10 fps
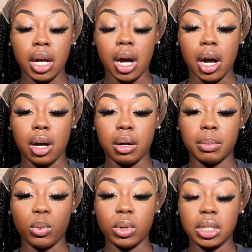
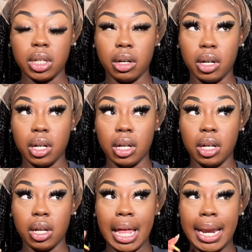um was
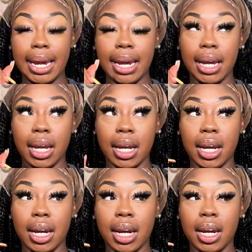literally
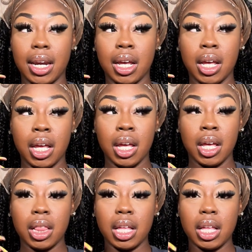I